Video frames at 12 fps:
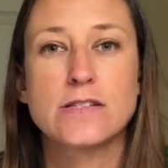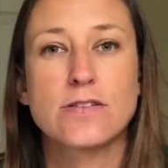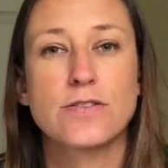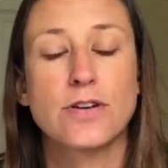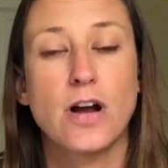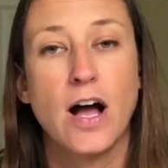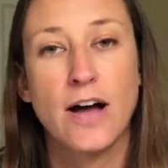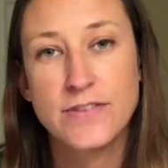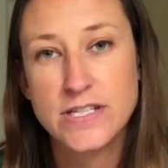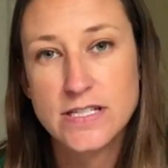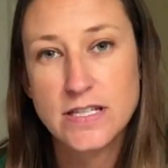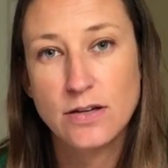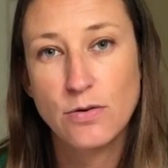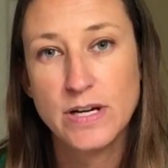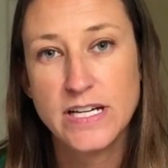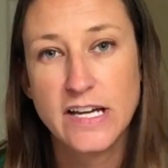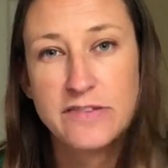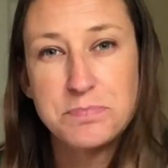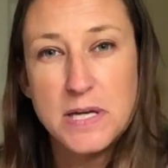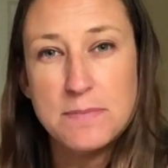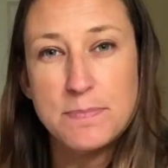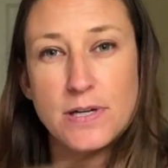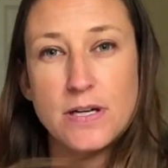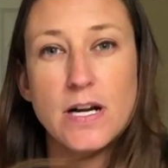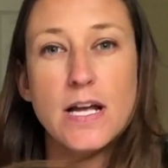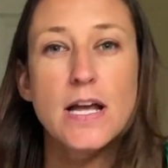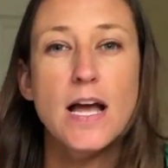So they're obviously going to have paper.